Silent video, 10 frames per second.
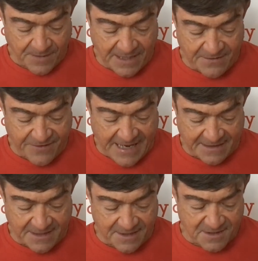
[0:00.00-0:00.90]
And the
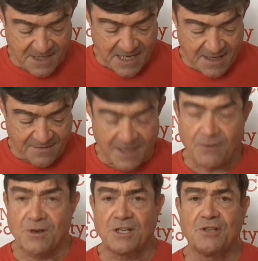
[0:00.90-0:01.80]
fact is that
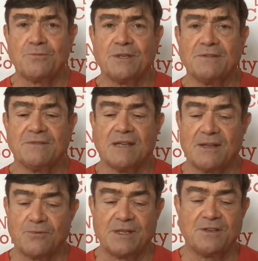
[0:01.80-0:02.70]
we're human,
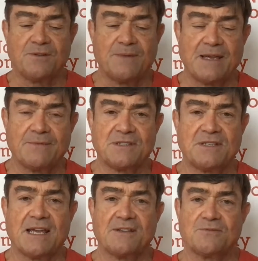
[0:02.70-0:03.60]
and we do make
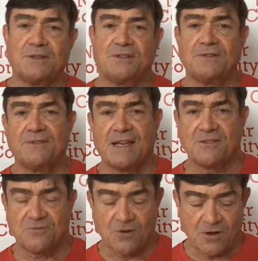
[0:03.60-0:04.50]
mistakes. We do
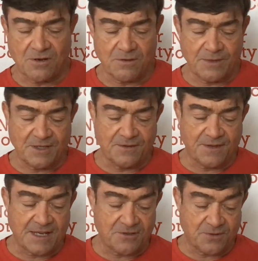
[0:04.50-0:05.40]
things wrong. We do
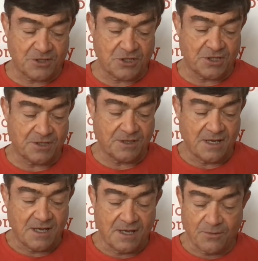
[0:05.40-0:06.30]
things we shouldn't.
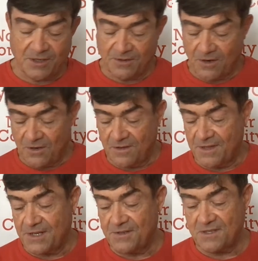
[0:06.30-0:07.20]
We do all
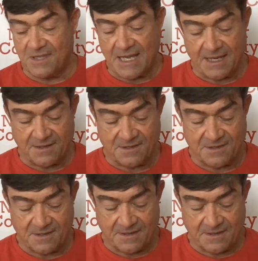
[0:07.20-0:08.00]
those things.